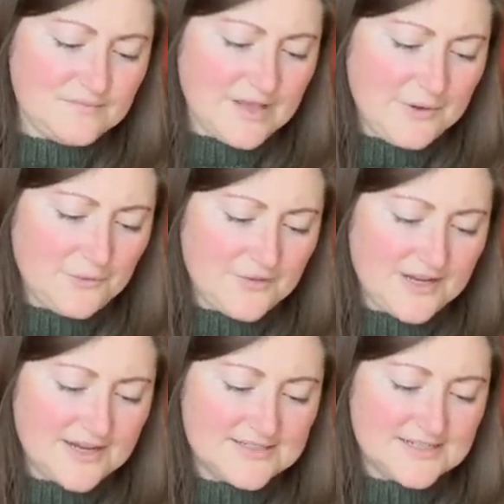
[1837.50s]
I don't
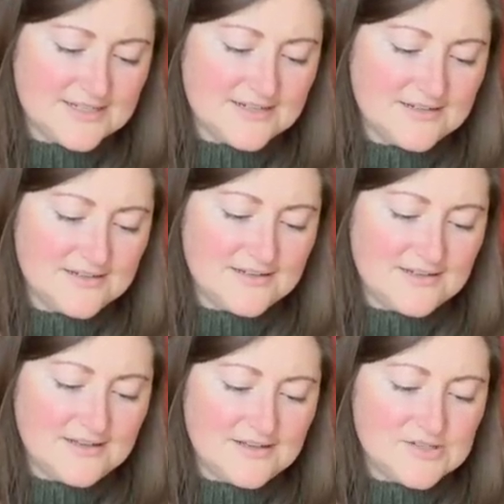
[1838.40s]
think I did.
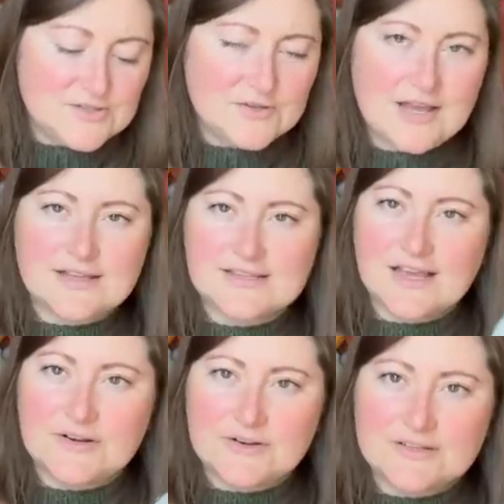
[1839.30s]
So yeah, it's
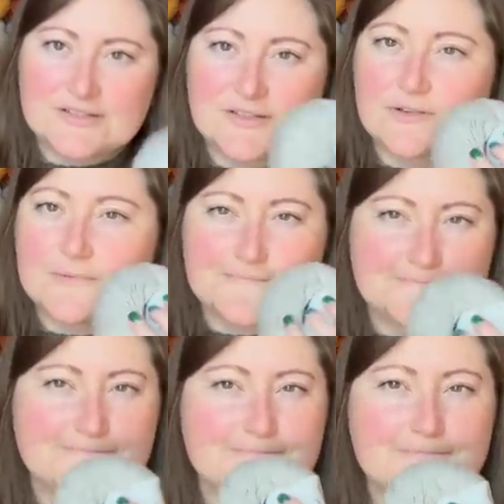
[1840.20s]
100. So
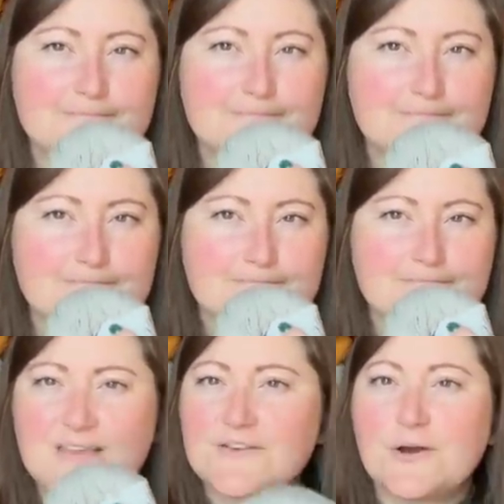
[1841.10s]

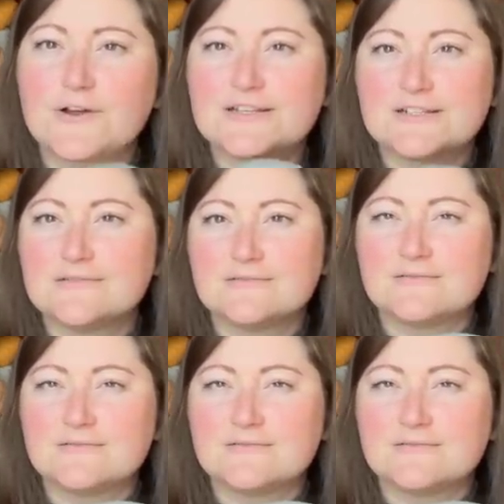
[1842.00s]
no, I didn't.